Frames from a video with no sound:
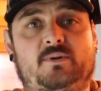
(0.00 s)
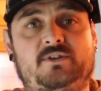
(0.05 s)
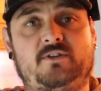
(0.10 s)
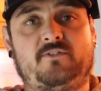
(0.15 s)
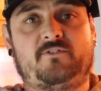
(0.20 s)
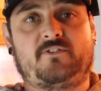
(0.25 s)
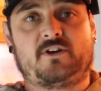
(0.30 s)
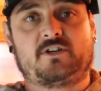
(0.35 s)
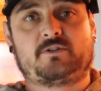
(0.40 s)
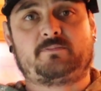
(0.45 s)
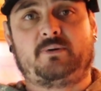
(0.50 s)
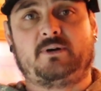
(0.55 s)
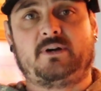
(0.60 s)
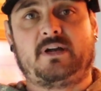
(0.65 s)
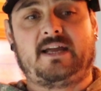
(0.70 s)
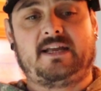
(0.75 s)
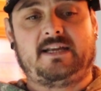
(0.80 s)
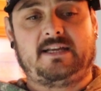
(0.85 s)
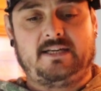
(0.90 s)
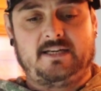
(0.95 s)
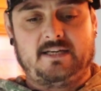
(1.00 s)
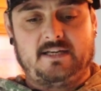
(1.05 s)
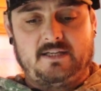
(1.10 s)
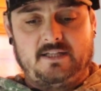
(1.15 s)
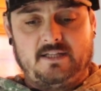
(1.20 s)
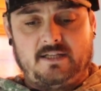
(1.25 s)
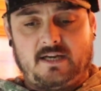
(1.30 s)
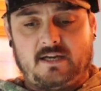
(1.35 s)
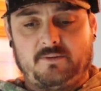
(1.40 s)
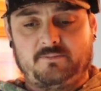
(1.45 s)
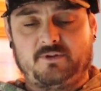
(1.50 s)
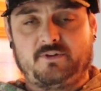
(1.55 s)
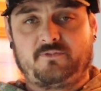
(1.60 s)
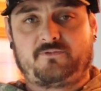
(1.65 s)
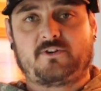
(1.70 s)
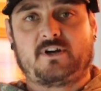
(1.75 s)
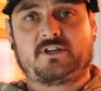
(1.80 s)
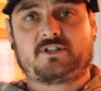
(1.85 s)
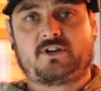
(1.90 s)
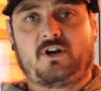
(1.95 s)
when you first put a
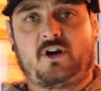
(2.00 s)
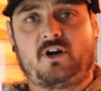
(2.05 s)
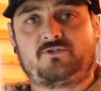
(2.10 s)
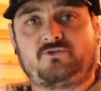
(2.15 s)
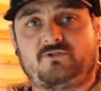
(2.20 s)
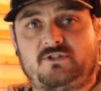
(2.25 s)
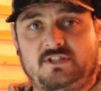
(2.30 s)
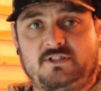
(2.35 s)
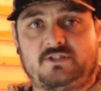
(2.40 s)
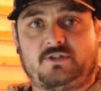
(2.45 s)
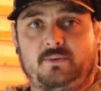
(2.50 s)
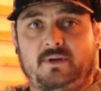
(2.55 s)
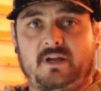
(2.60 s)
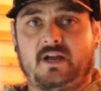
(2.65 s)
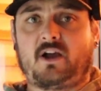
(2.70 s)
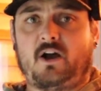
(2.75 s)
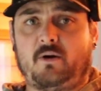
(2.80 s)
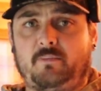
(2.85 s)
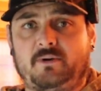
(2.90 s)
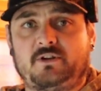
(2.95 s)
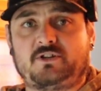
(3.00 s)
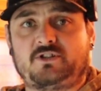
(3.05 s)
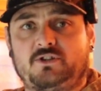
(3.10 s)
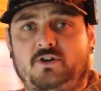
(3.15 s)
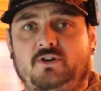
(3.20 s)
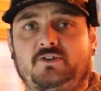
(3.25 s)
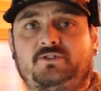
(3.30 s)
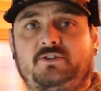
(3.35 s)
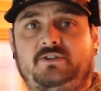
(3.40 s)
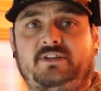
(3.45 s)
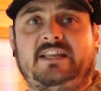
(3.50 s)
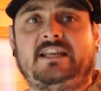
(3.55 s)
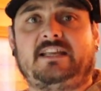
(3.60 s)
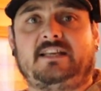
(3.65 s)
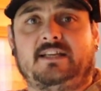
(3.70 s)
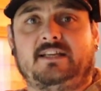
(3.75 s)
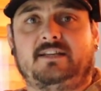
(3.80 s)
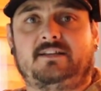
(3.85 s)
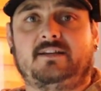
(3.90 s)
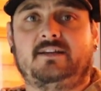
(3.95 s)
fresh cartridge into it. A couple of shots are
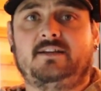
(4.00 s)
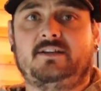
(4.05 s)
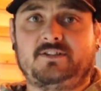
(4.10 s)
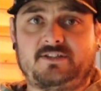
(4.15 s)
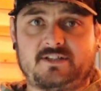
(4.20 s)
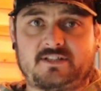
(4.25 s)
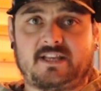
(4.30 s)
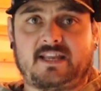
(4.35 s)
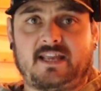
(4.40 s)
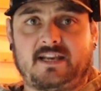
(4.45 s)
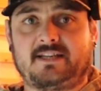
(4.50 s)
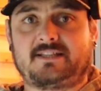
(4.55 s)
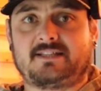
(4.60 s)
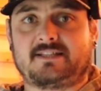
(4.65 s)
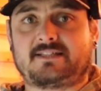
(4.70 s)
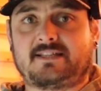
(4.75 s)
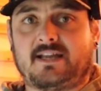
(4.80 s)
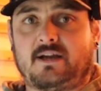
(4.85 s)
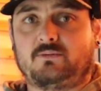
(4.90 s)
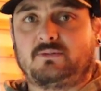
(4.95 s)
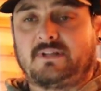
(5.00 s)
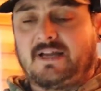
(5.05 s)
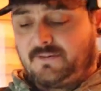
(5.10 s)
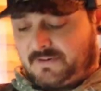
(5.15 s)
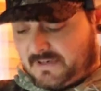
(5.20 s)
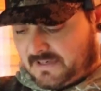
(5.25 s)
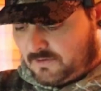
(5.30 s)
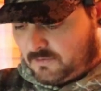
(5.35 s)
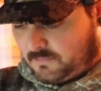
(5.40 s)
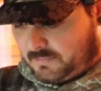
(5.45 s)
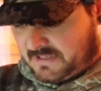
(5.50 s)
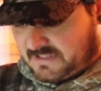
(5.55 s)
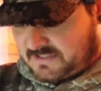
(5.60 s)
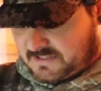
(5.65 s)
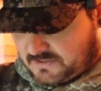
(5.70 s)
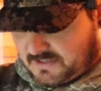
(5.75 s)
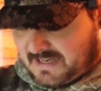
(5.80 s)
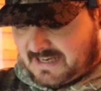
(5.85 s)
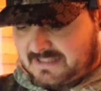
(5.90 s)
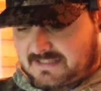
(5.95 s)
needed just to get it to settle down a little bit,
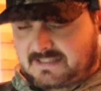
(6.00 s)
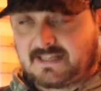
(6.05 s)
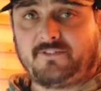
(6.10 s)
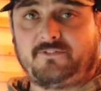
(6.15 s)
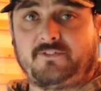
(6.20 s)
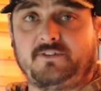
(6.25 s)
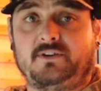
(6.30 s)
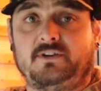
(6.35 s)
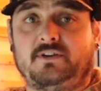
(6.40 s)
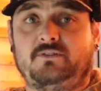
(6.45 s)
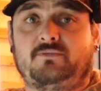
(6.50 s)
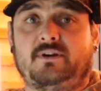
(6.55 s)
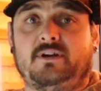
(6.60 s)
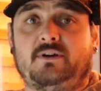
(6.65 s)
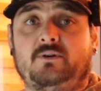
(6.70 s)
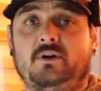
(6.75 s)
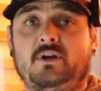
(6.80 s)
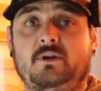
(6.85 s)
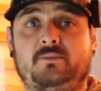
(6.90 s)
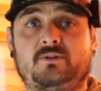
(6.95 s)
so that's definitely real.